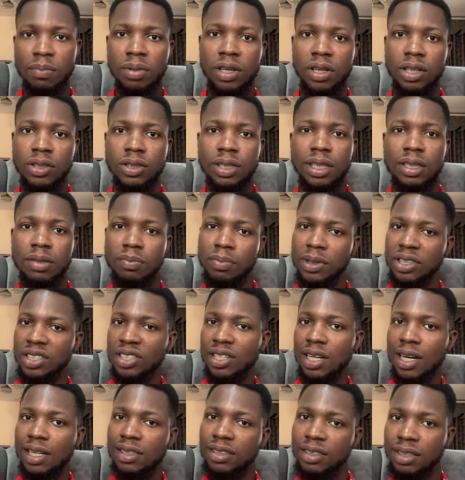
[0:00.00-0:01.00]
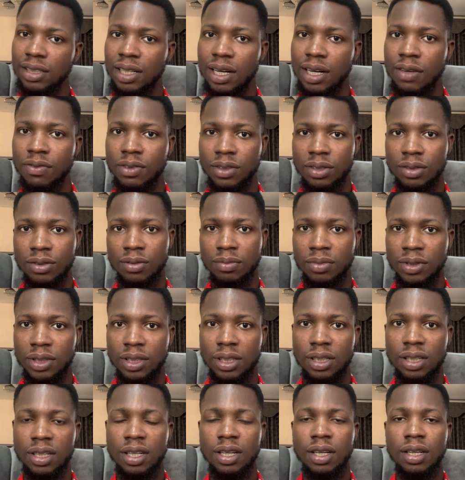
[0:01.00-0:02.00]
place and the person can see that physical
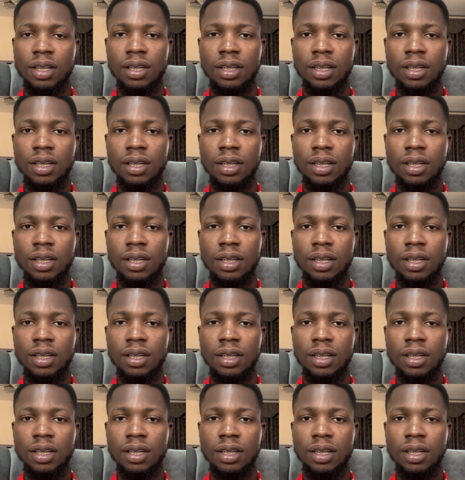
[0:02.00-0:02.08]
body